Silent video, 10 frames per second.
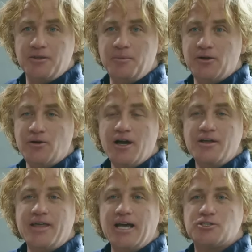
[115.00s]
in the middle,
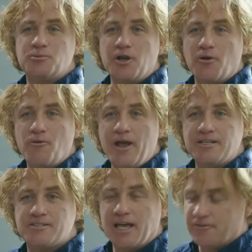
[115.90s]
that's what a rare
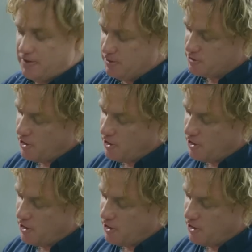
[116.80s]
steak feels